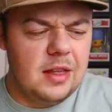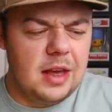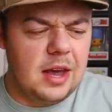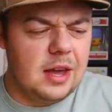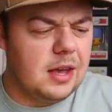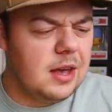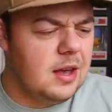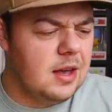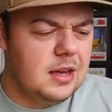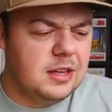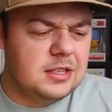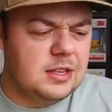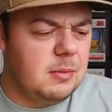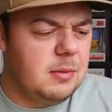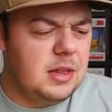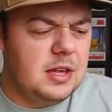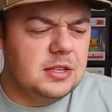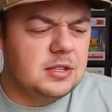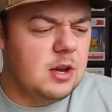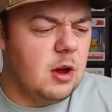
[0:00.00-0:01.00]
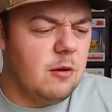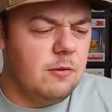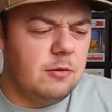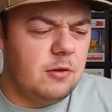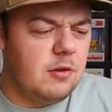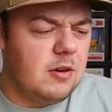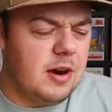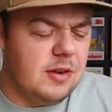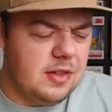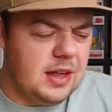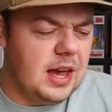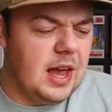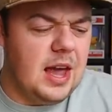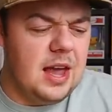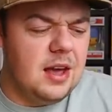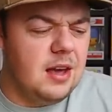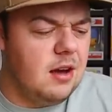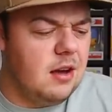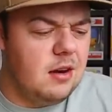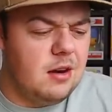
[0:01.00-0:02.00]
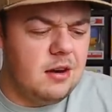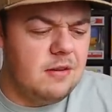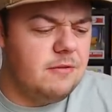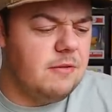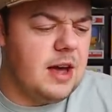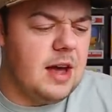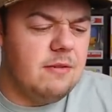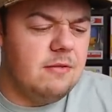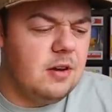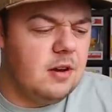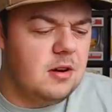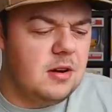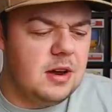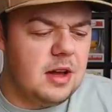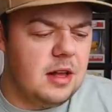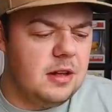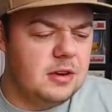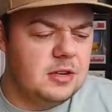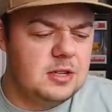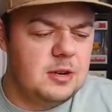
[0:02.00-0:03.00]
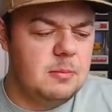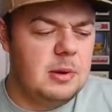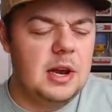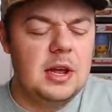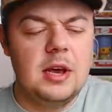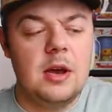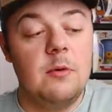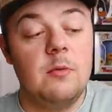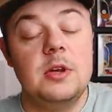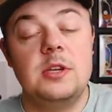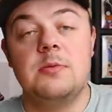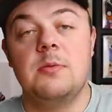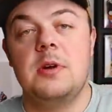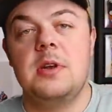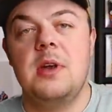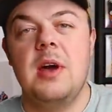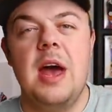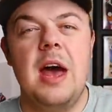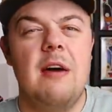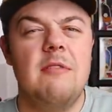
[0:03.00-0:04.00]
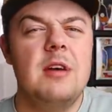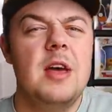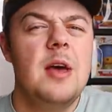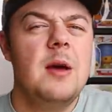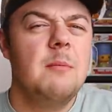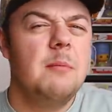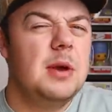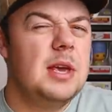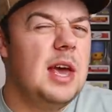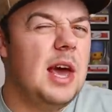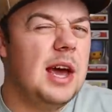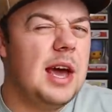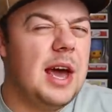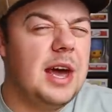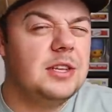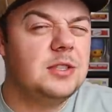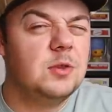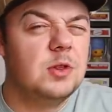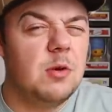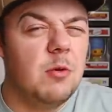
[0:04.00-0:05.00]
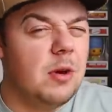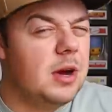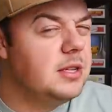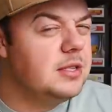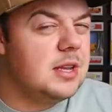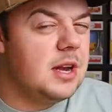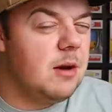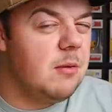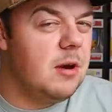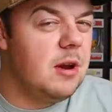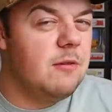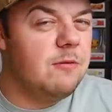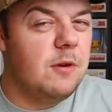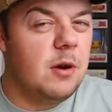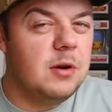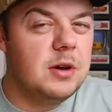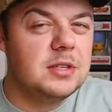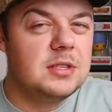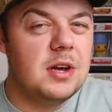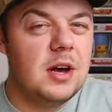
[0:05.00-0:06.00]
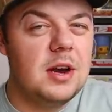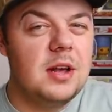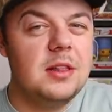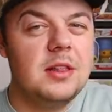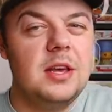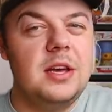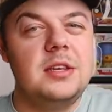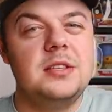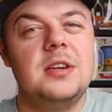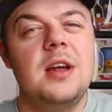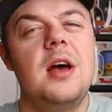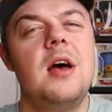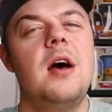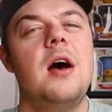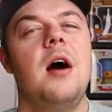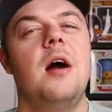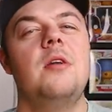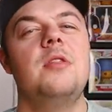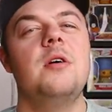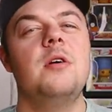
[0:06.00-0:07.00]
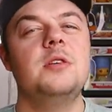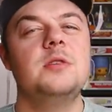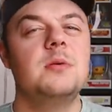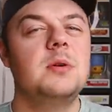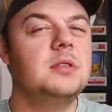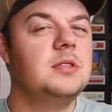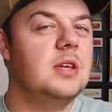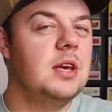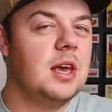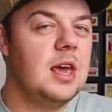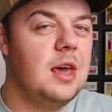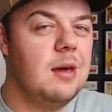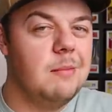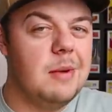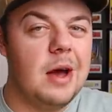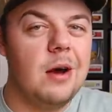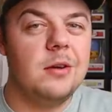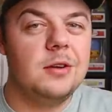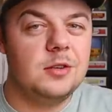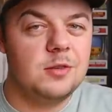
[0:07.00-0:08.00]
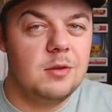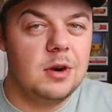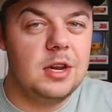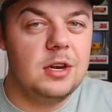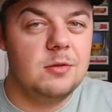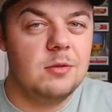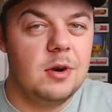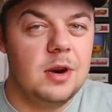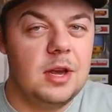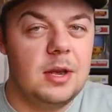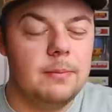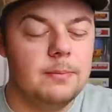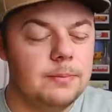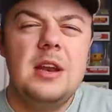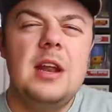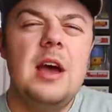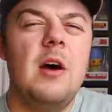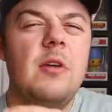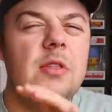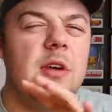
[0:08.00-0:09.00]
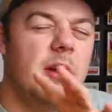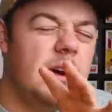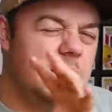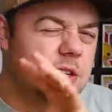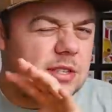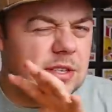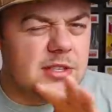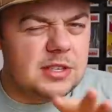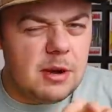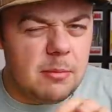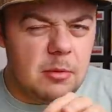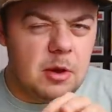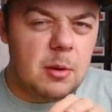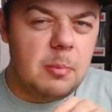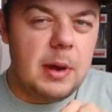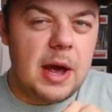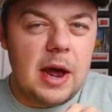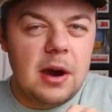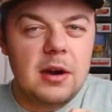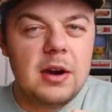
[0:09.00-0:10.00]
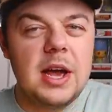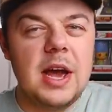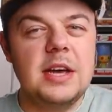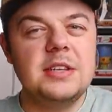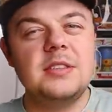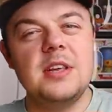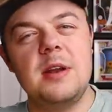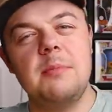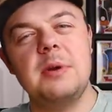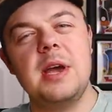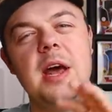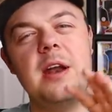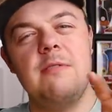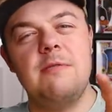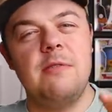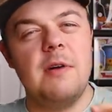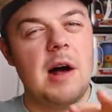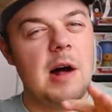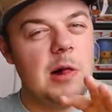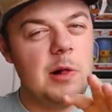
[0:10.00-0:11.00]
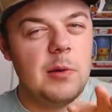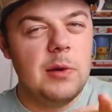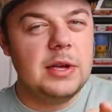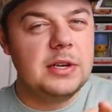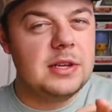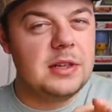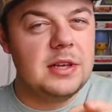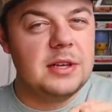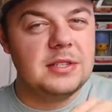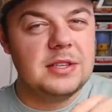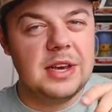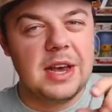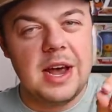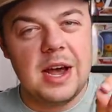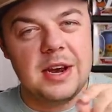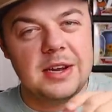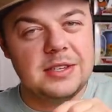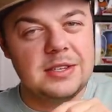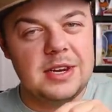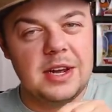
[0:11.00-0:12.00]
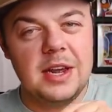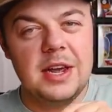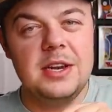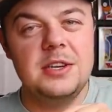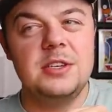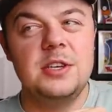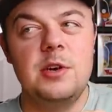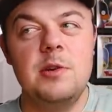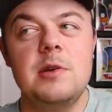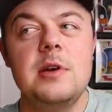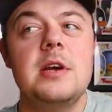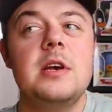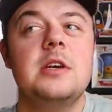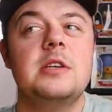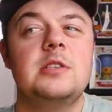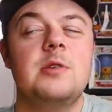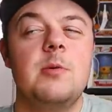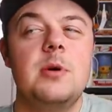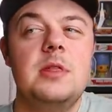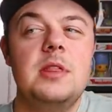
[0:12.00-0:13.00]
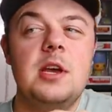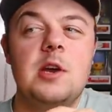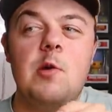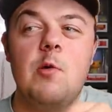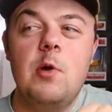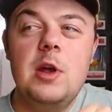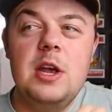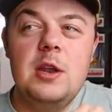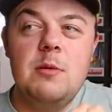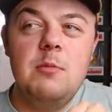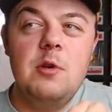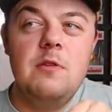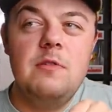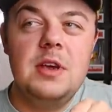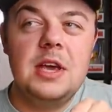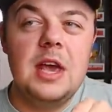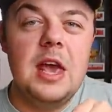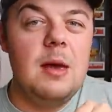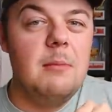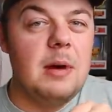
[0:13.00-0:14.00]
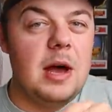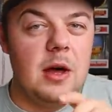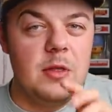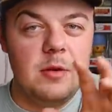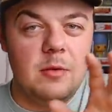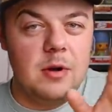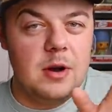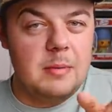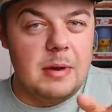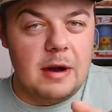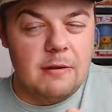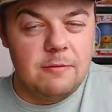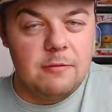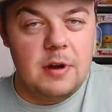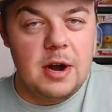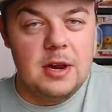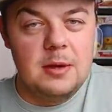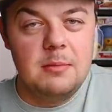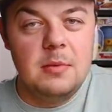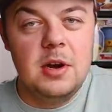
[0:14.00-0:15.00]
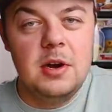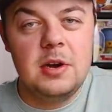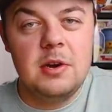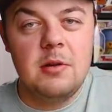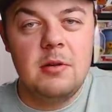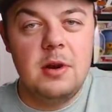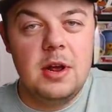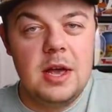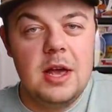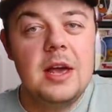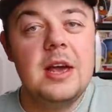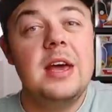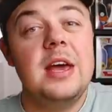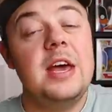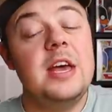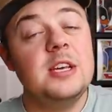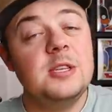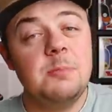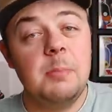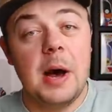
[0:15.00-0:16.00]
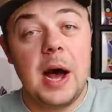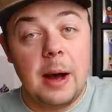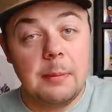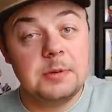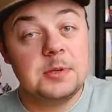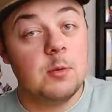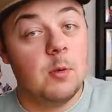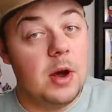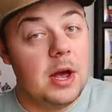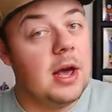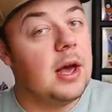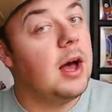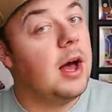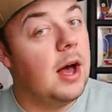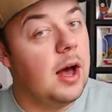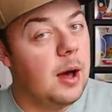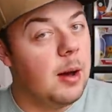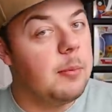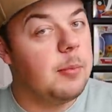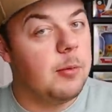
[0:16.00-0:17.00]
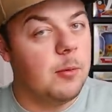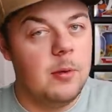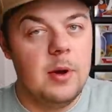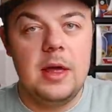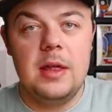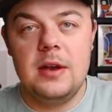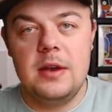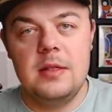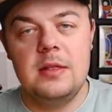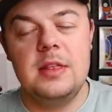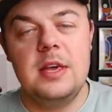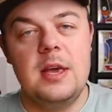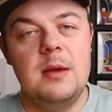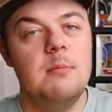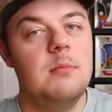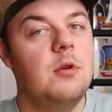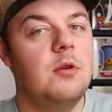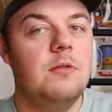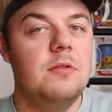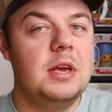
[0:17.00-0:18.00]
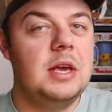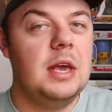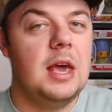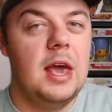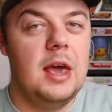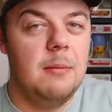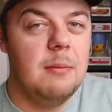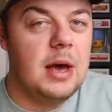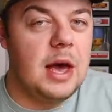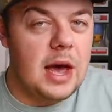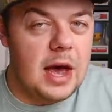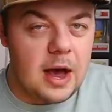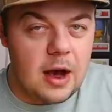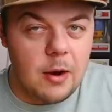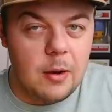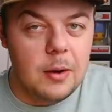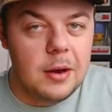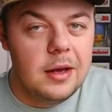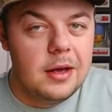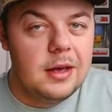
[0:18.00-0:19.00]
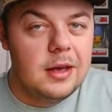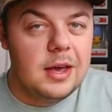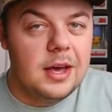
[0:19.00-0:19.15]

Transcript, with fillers: Like some of these go for around like 800 $500, depending on which one you have. But yeah, guys, the ones that I want to focus on at least are those ones that came out in 2020. Now, there is a similar pattern, guys, that I'm kind of following to this and kind of sticking to. So when the Queen movie came out, the one about Freddie Mercury, his pops went up when the movie came out.